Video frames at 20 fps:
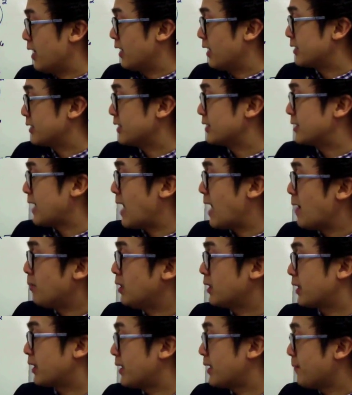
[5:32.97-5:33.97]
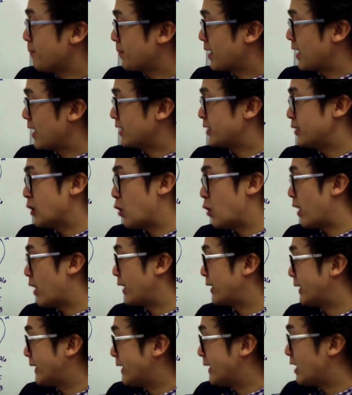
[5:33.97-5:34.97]
Since Emily has no
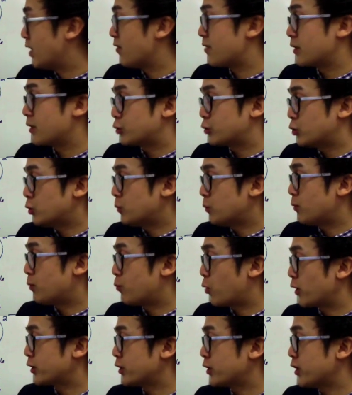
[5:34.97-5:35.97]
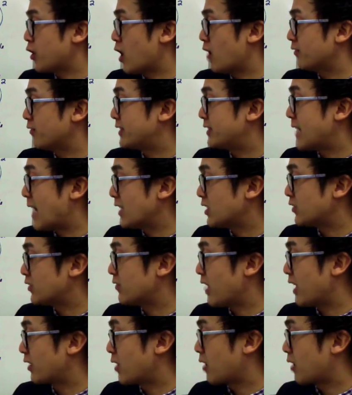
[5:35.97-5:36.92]
idea of the true proportion of satisfied